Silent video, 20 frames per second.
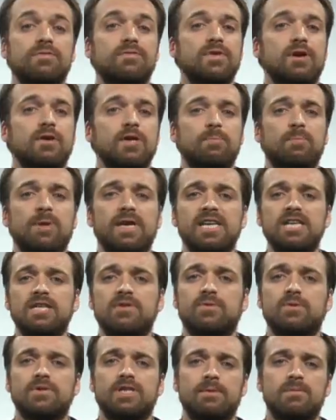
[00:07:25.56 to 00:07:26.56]
of very
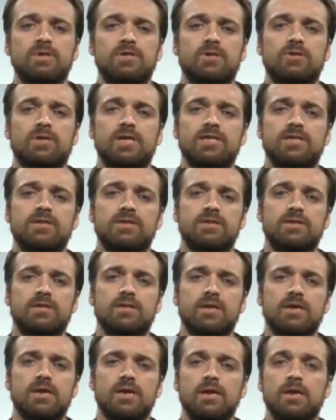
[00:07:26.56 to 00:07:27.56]
peaceful demonstrations.
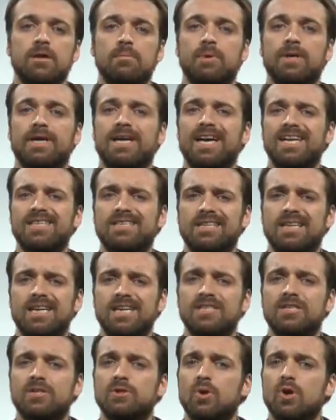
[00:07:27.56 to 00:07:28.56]
But
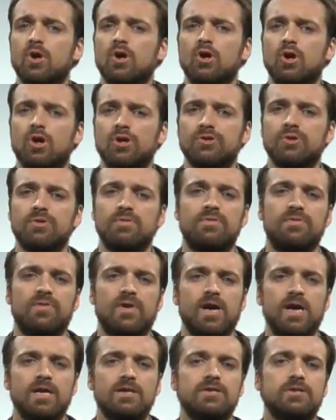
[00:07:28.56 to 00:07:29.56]
Catalans saw a lot of
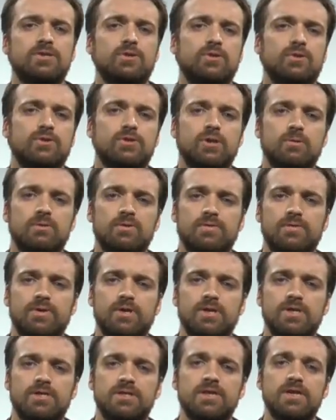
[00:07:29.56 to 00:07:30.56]
violence on October
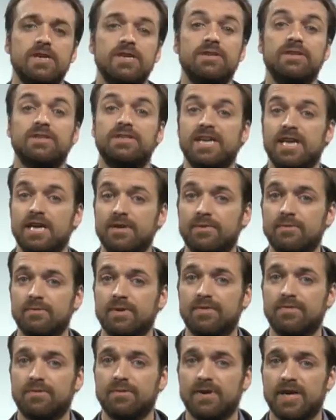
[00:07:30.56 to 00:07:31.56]
1st, the day of the
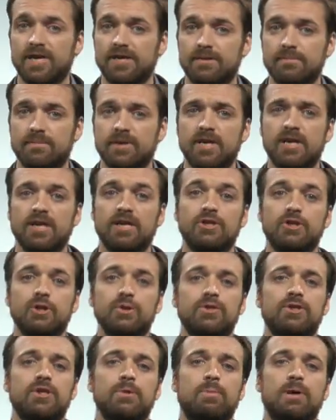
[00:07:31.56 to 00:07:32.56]
referendum, due
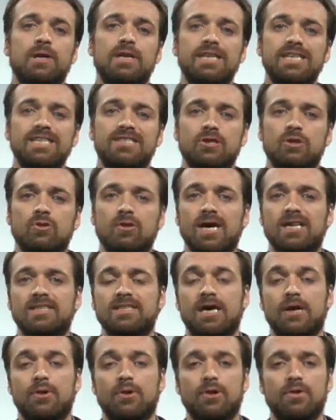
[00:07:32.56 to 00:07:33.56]
to the police
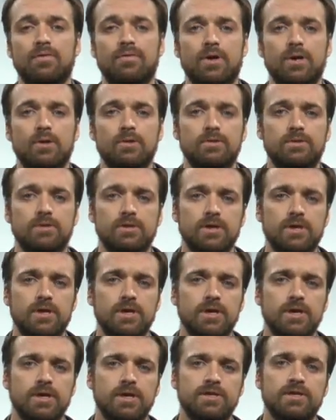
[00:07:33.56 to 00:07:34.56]
crackdown on the vote.
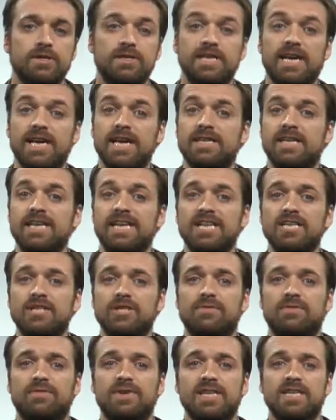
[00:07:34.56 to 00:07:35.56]
Today, the
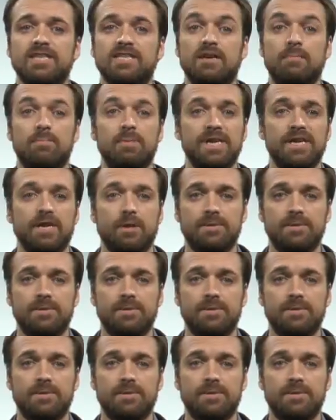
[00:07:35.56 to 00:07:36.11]
injured figures have been